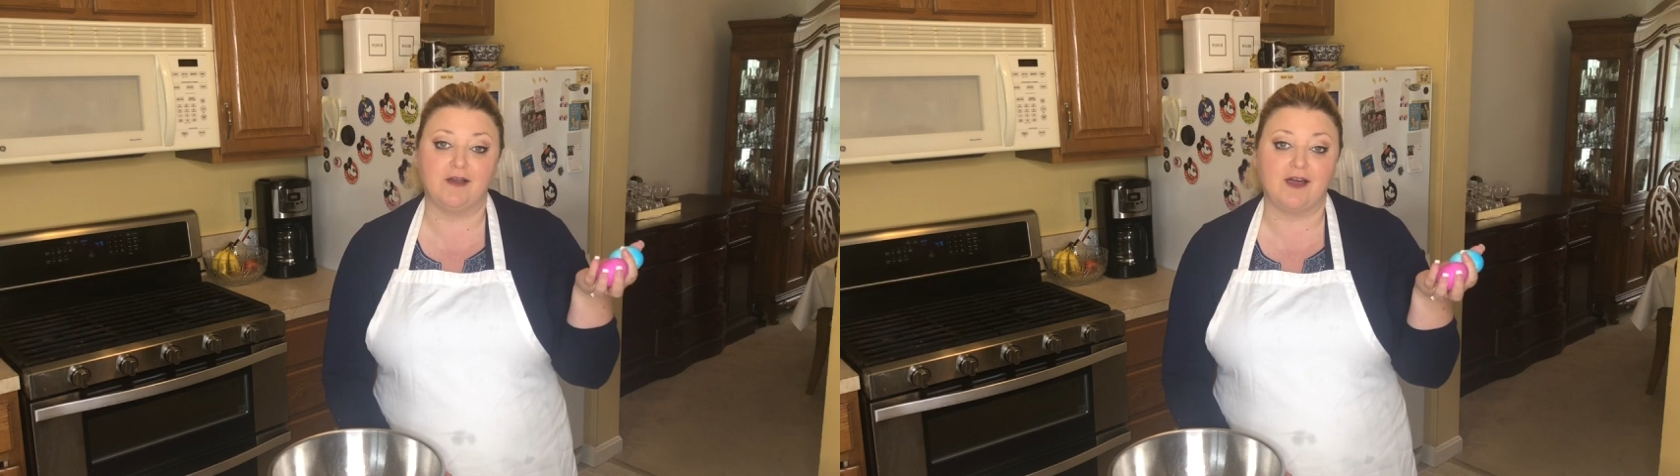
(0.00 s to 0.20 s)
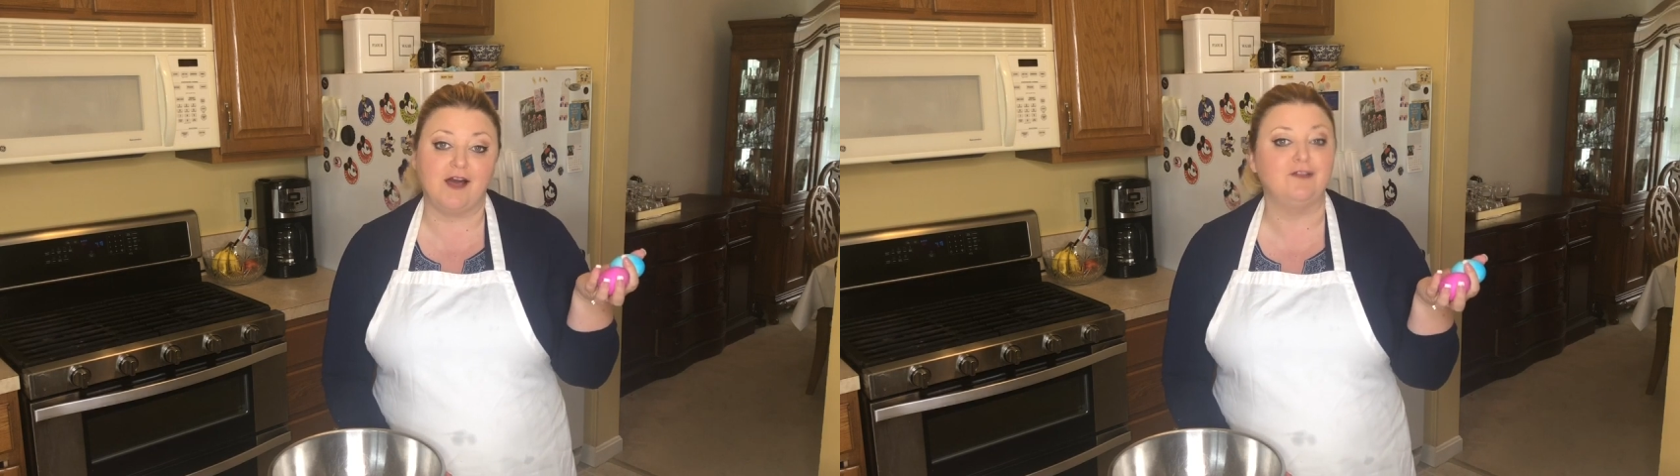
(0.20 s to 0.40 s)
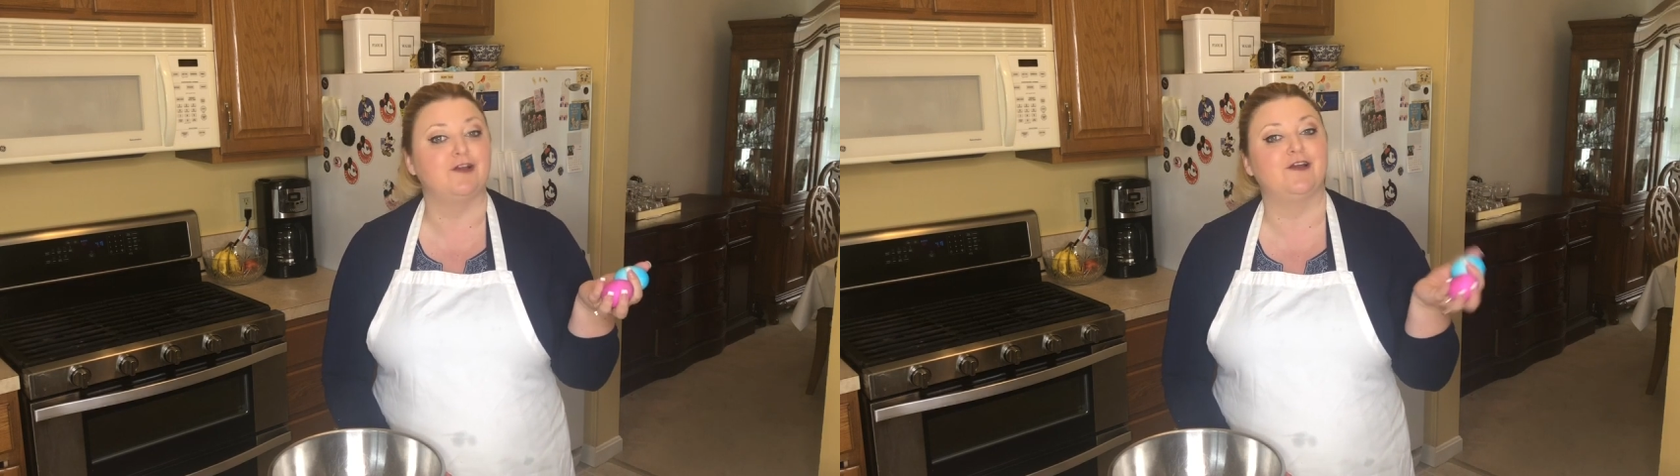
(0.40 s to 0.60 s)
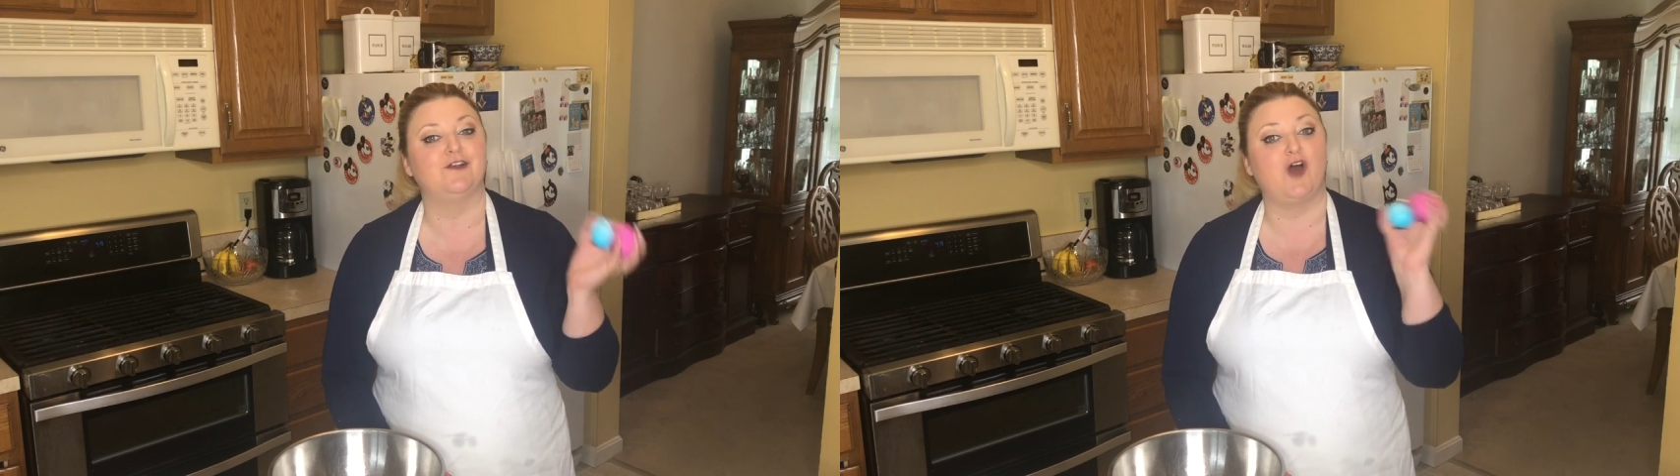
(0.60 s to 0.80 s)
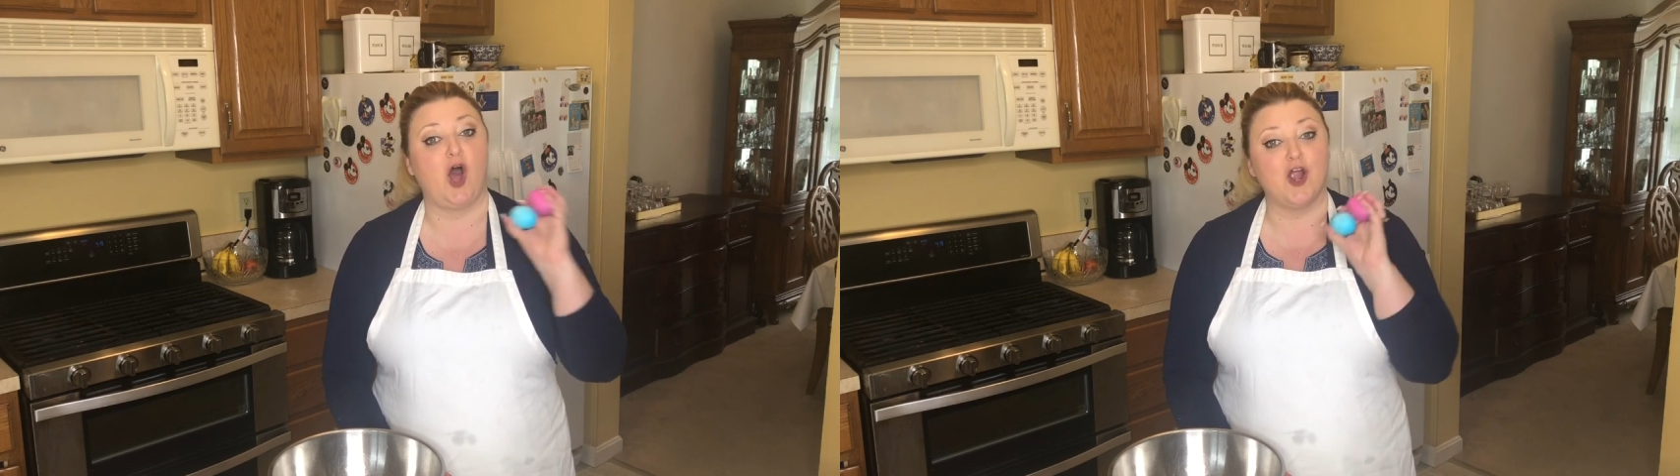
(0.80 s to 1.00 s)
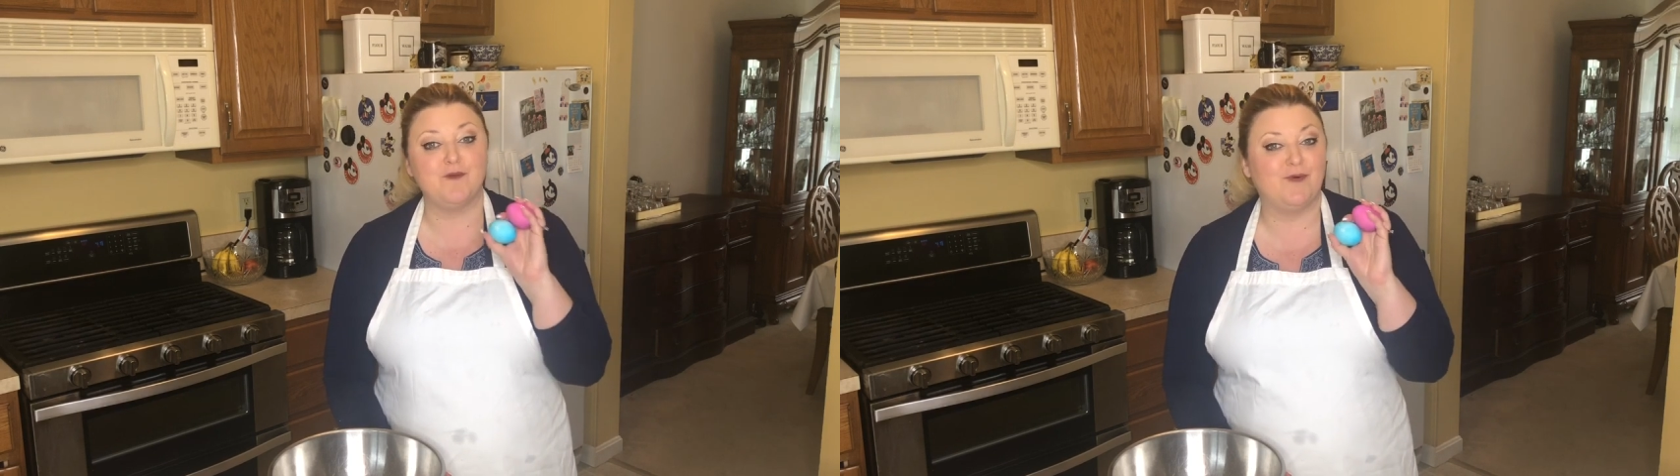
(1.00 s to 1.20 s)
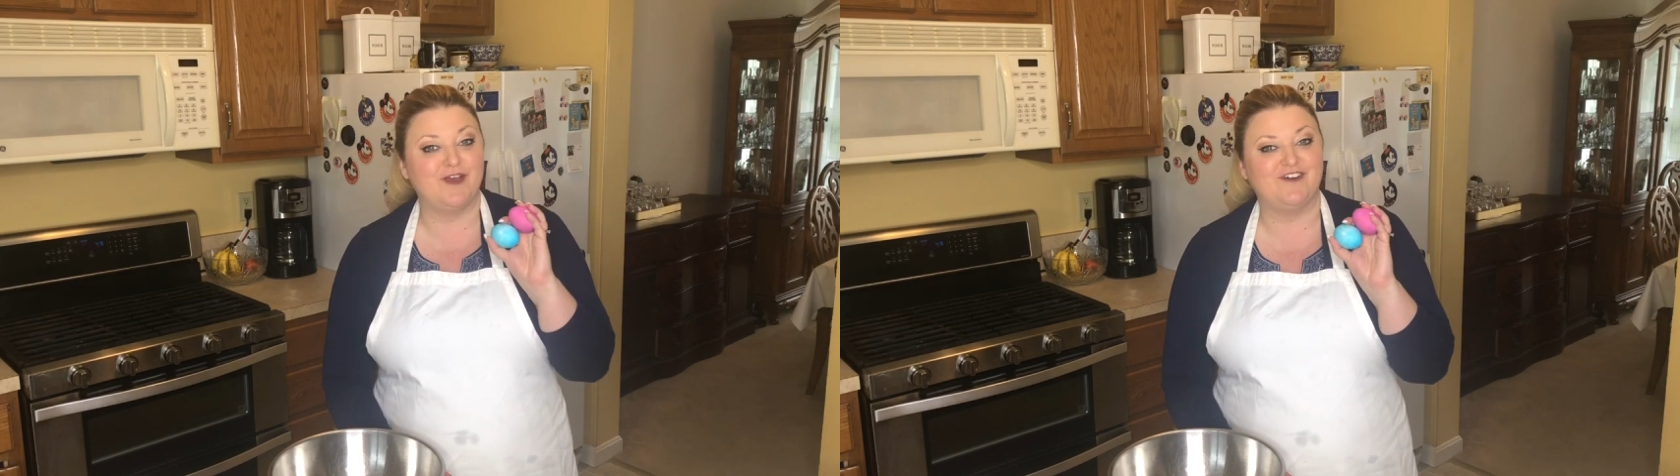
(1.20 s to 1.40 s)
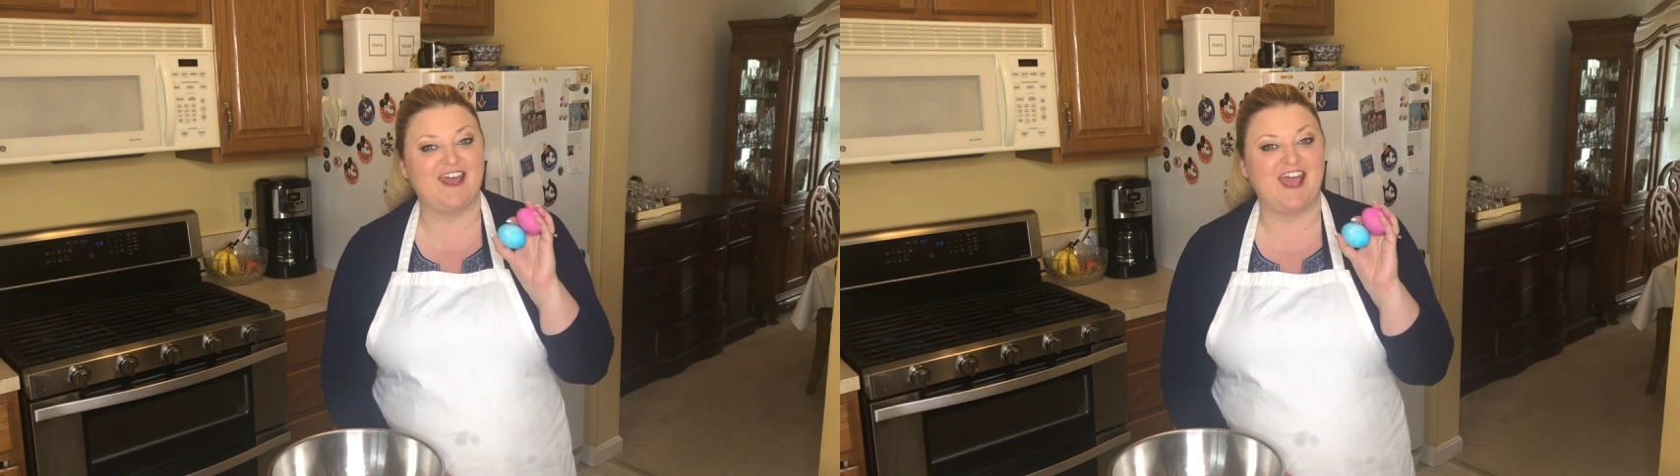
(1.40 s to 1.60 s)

colored hard-boiled